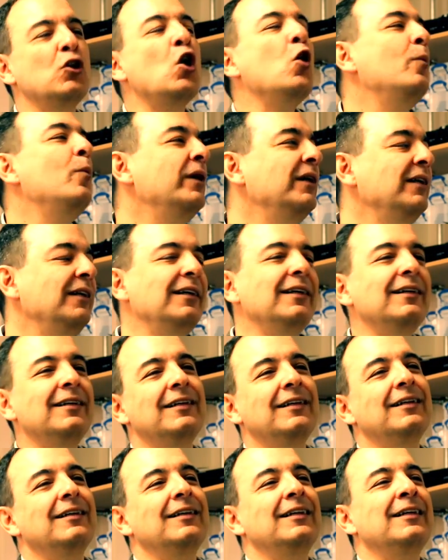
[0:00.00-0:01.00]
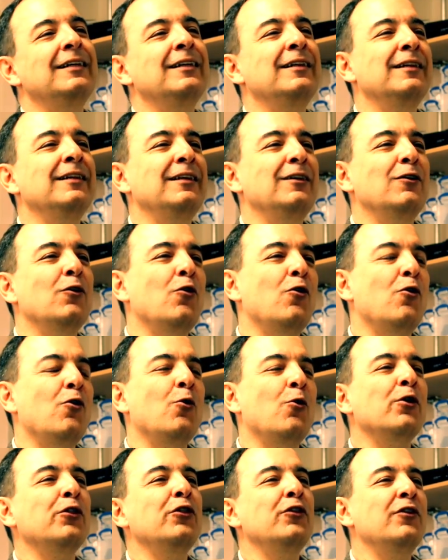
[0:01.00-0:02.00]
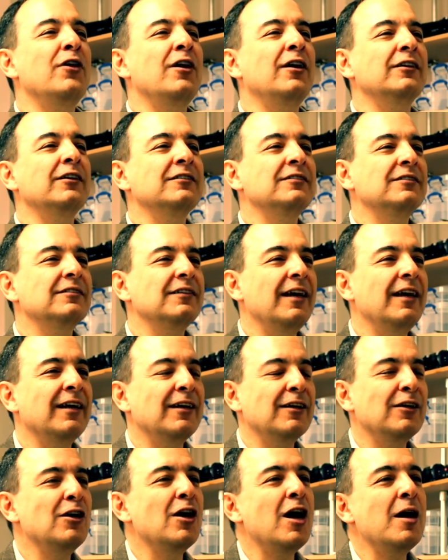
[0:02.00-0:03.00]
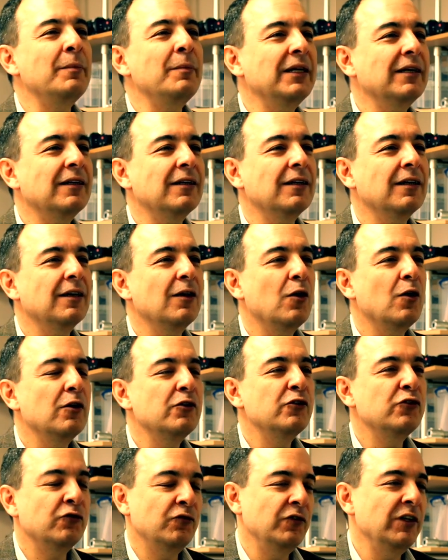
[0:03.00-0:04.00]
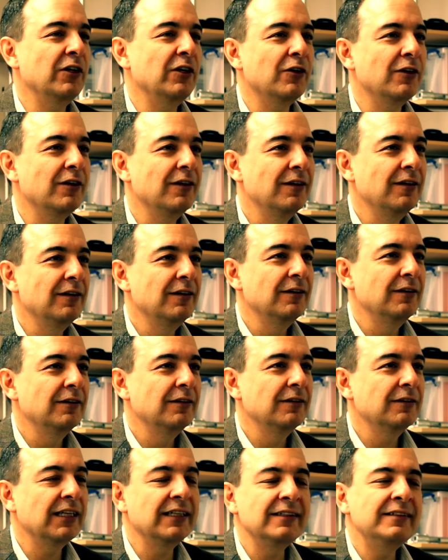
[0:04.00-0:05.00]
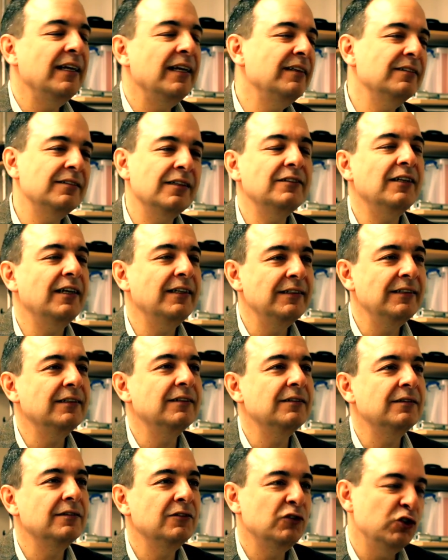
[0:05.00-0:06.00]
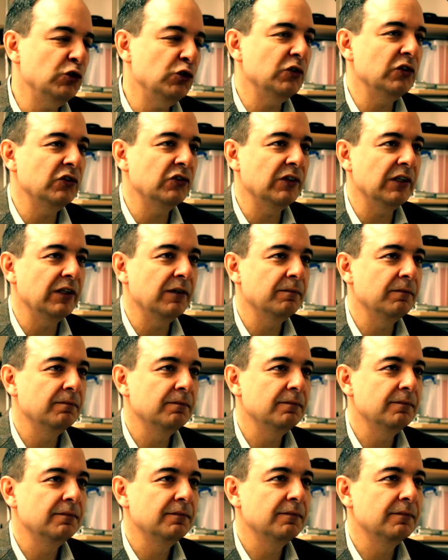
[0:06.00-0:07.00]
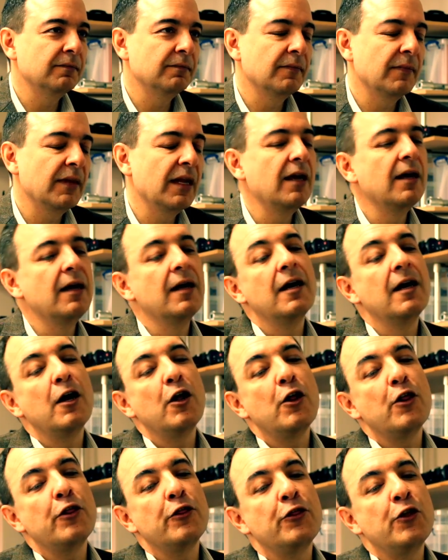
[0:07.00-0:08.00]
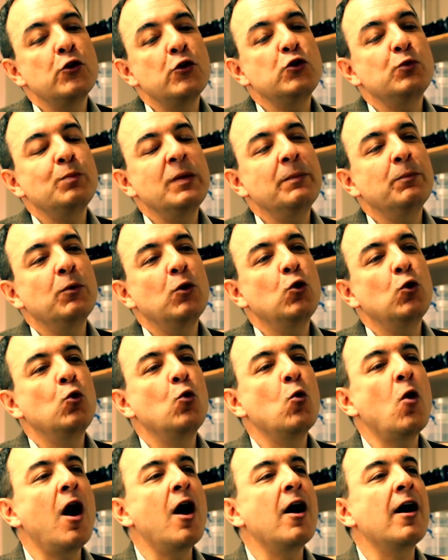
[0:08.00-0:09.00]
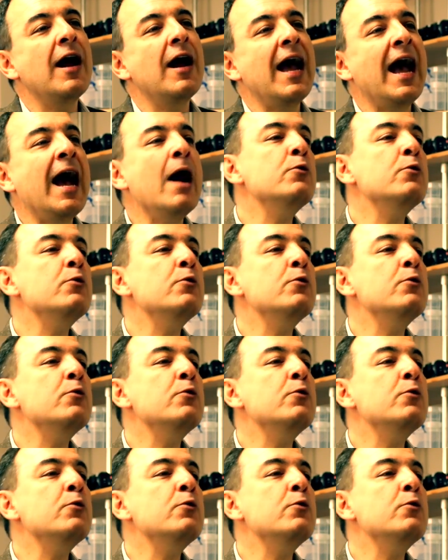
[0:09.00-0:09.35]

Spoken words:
Nobody in the orthodox economic sphere can take such ideas seriously. Those people who are